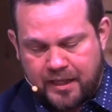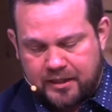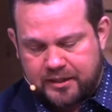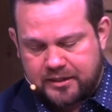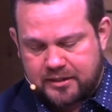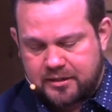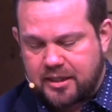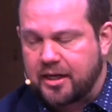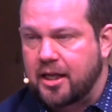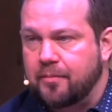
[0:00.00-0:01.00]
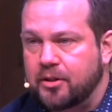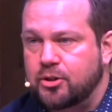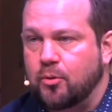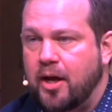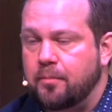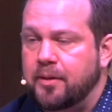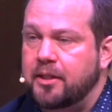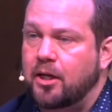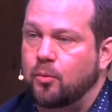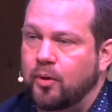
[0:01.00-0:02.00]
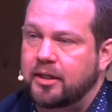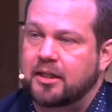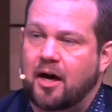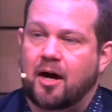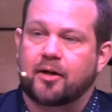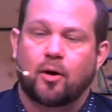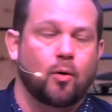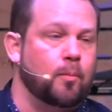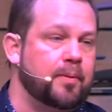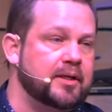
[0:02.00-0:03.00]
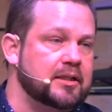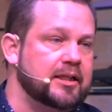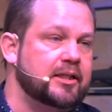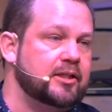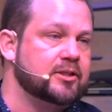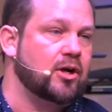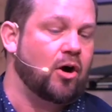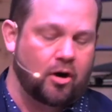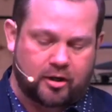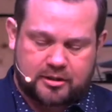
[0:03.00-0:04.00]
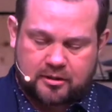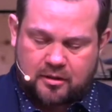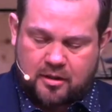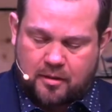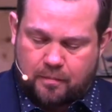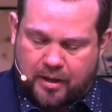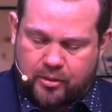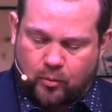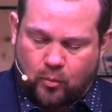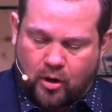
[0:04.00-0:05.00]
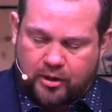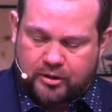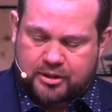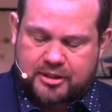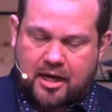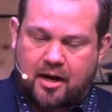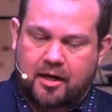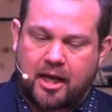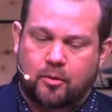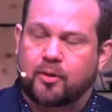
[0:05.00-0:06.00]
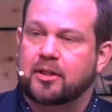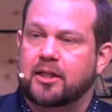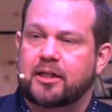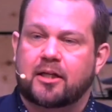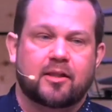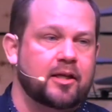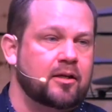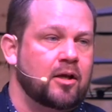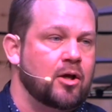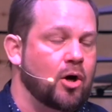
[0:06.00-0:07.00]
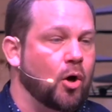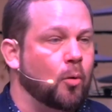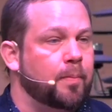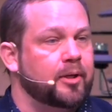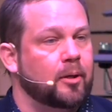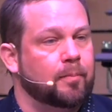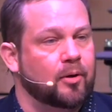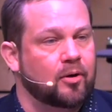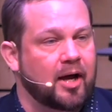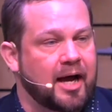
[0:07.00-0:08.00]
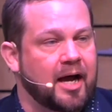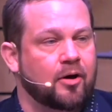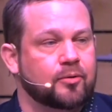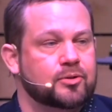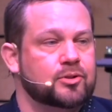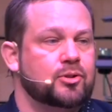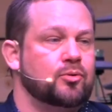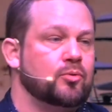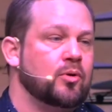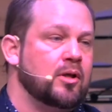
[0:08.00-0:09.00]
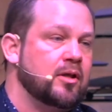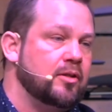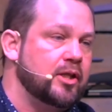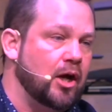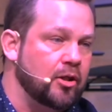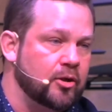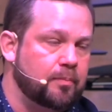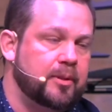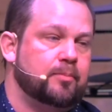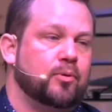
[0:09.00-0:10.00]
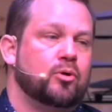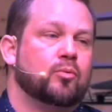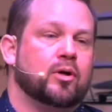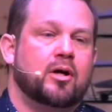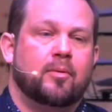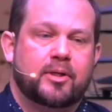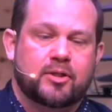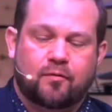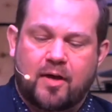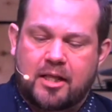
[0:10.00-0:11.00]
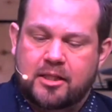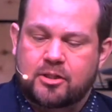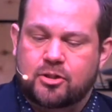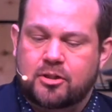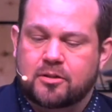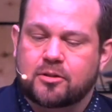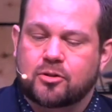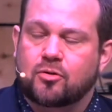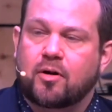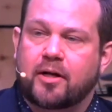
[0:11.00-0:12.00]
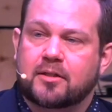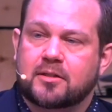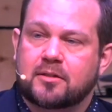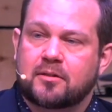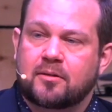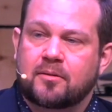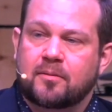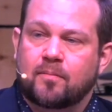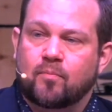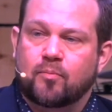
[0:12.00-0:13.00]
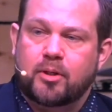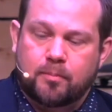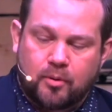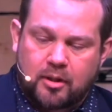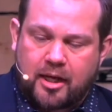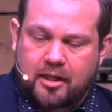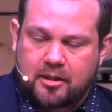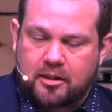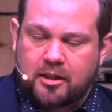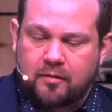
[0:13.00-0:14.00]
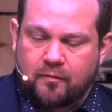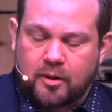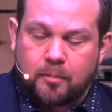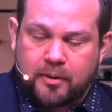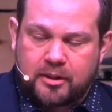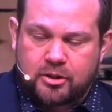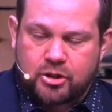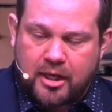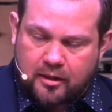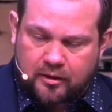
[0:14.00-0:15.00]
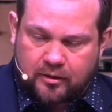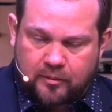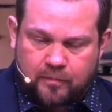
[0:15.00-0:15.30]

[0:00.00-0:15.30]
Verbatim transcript: This dynamic duo had been there when God opened Lydia's heart by the waterside, and when Lydia then opened up her house to the other people who were coming to faith in Jesus Christ. People like the Philippian jailer.